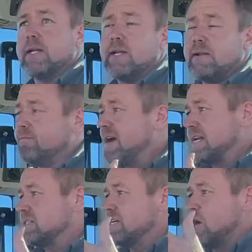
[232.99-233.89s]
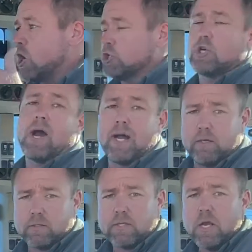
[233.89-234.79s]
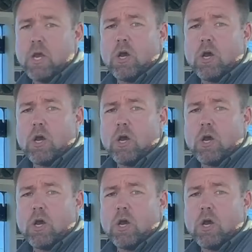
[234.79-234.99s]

And in fact, in our trials,